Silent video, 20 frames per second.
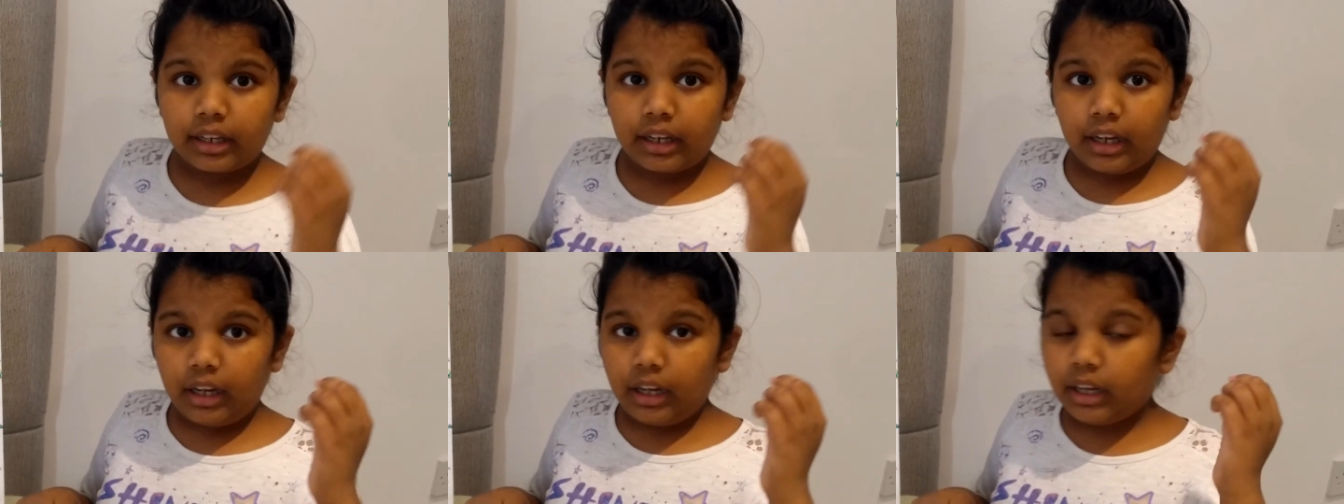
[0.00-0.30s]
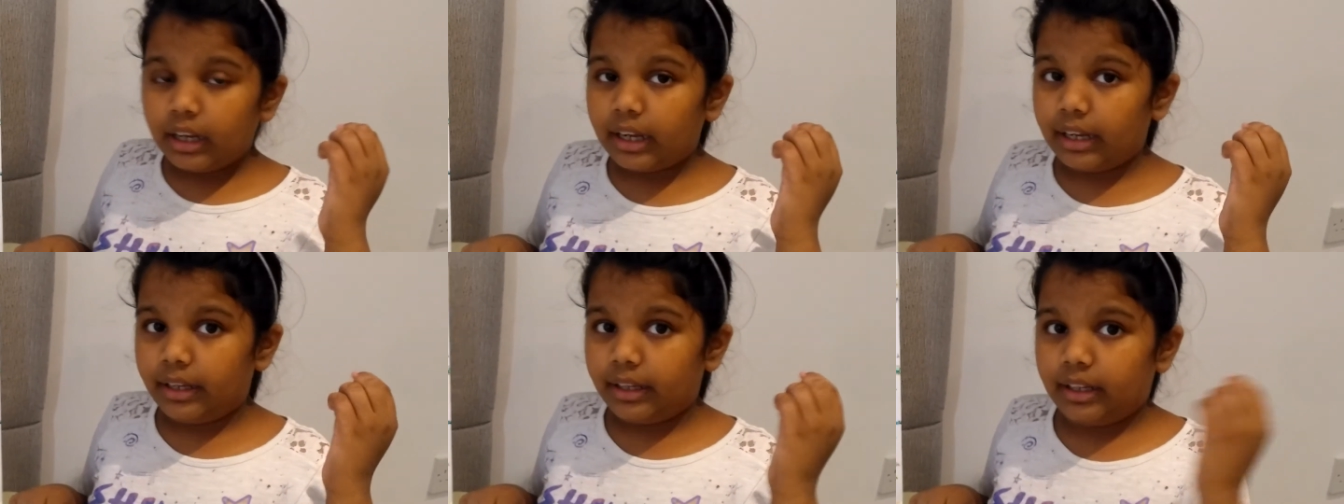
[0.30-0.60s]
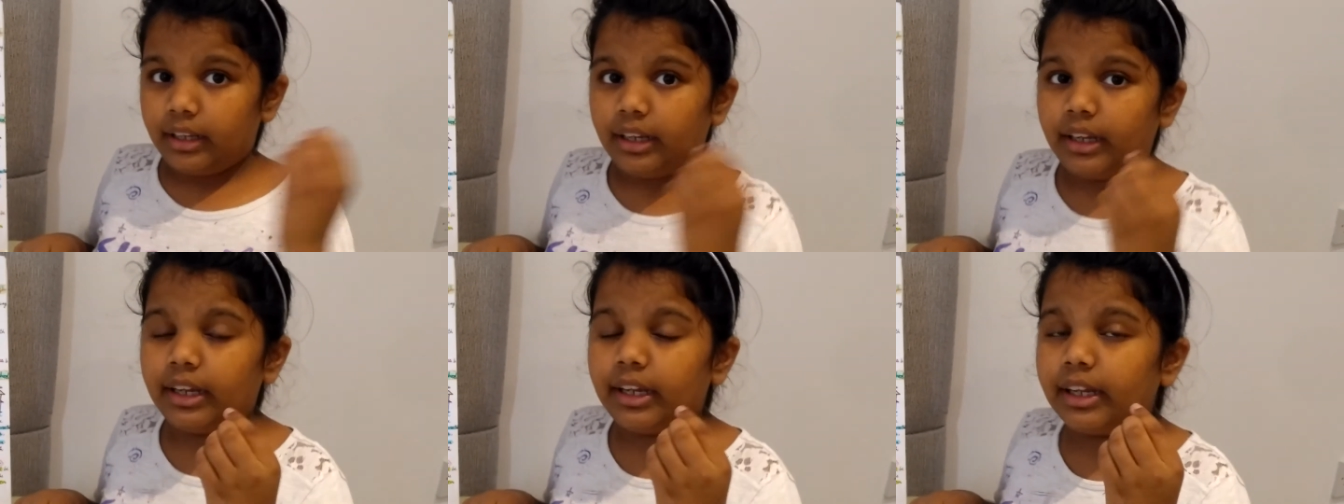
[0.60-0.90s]

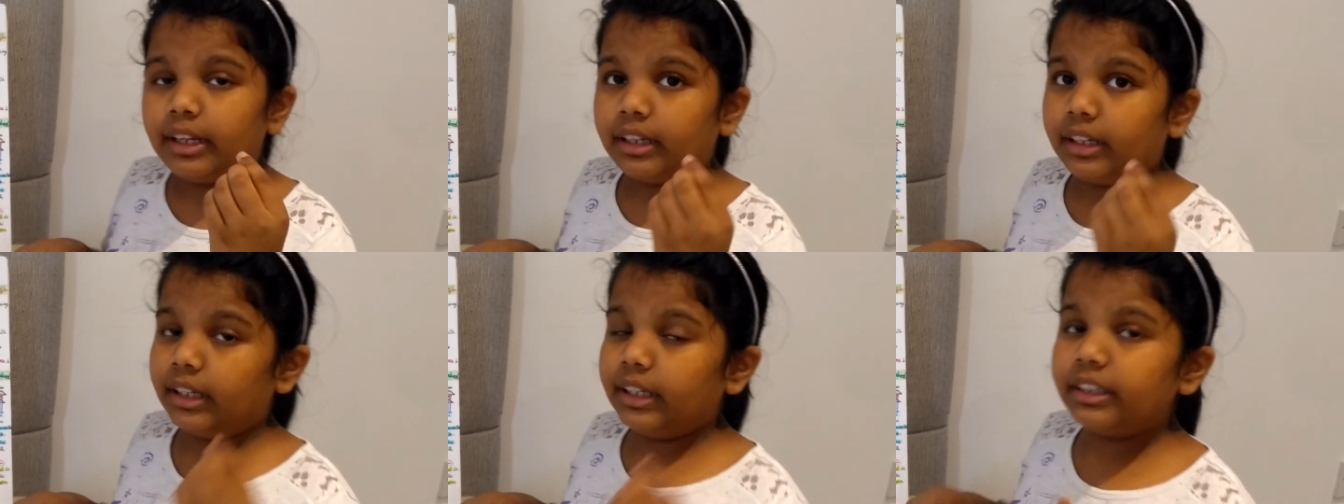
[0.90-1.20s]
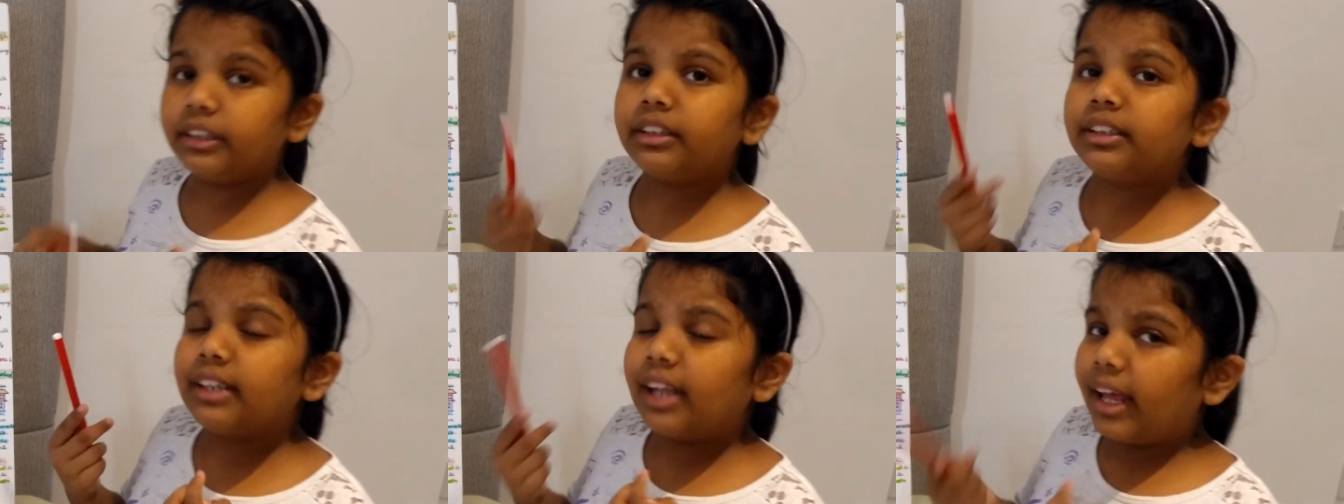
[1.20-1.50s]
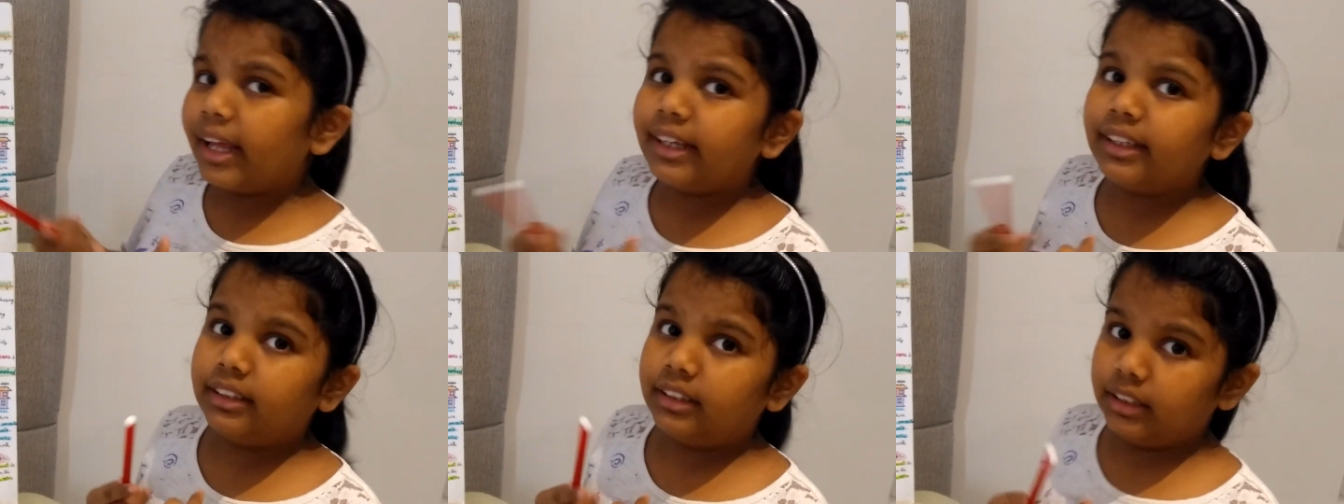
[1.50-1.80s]
It is
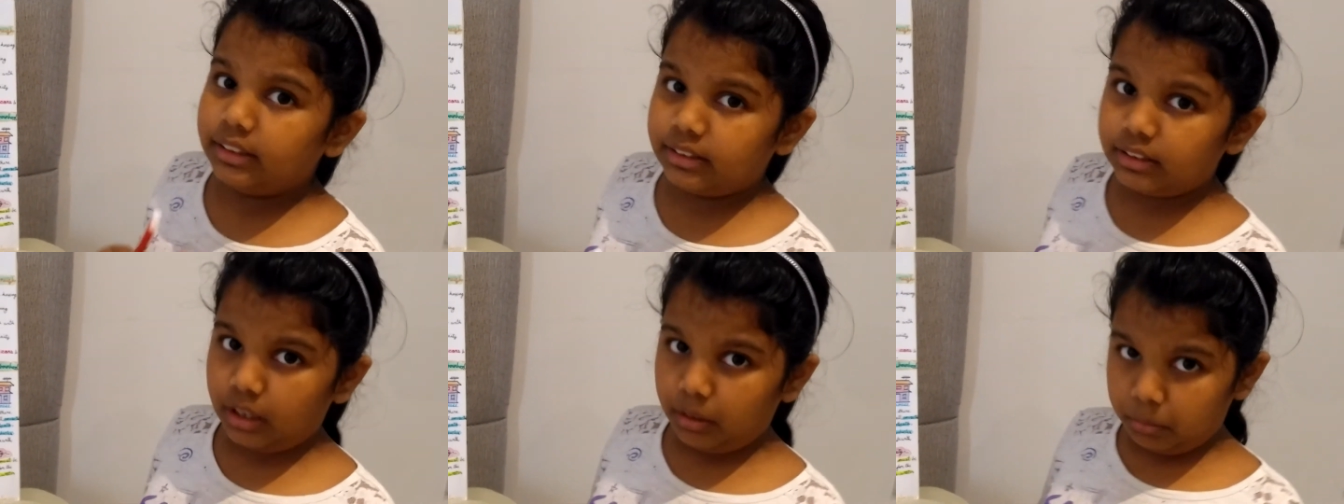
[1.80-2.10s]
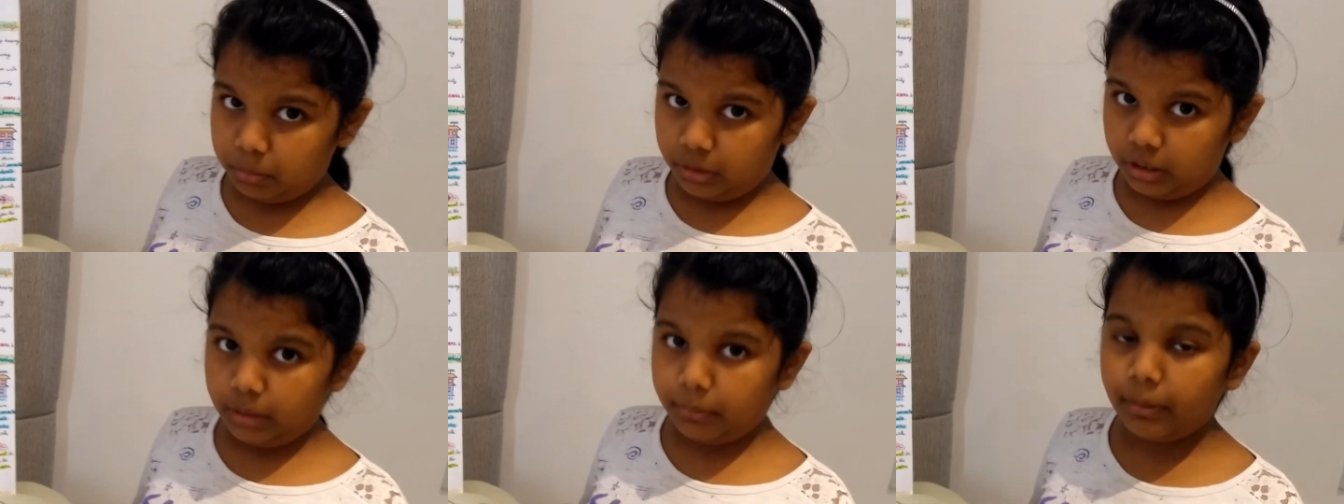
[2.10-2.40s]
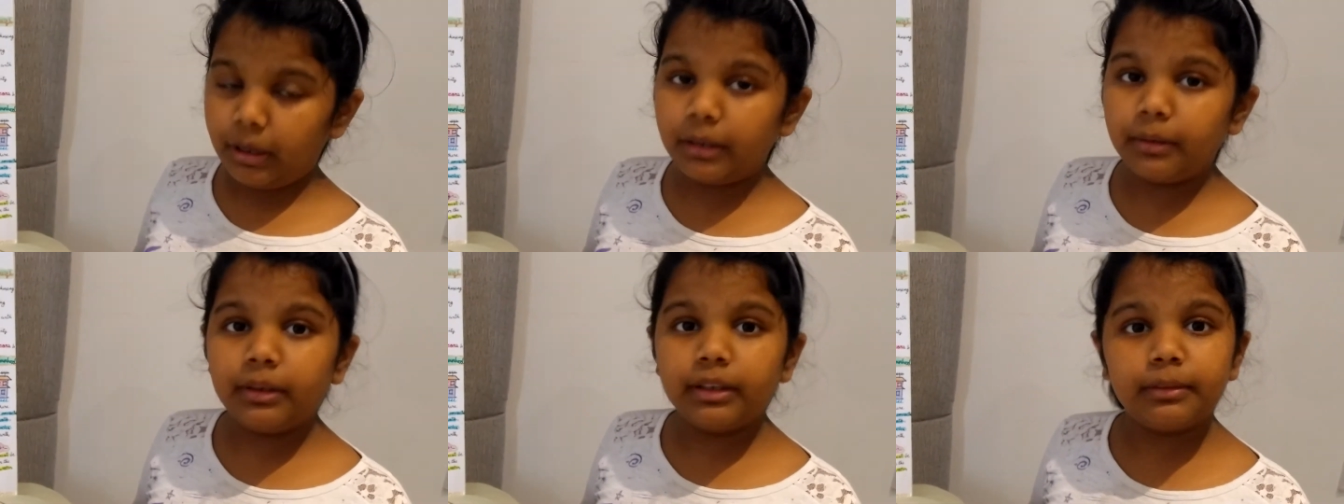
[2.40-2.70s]
like the suburb
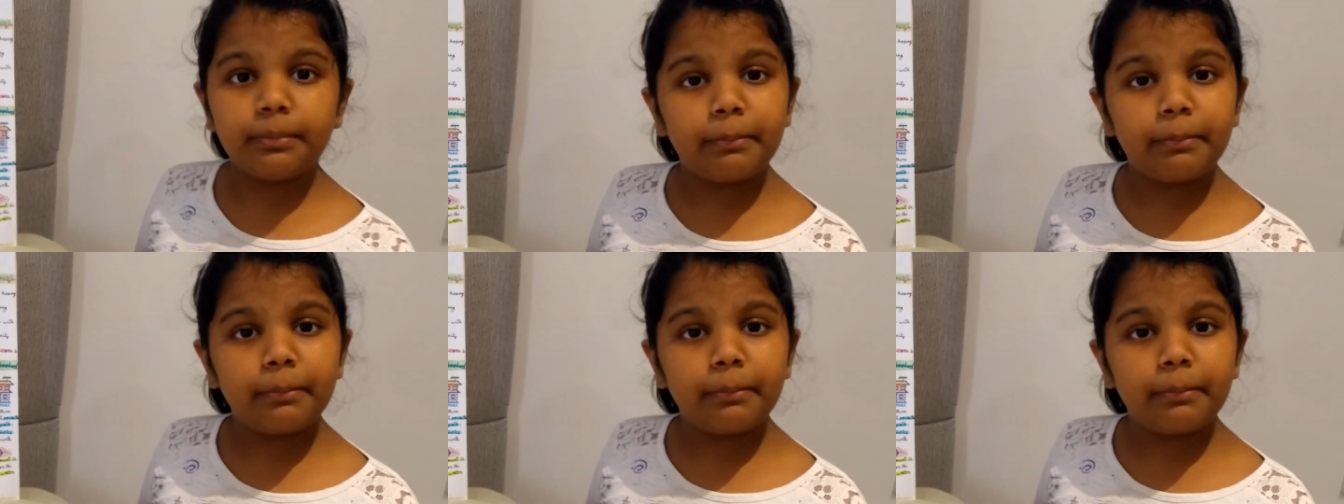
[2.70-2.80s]
and is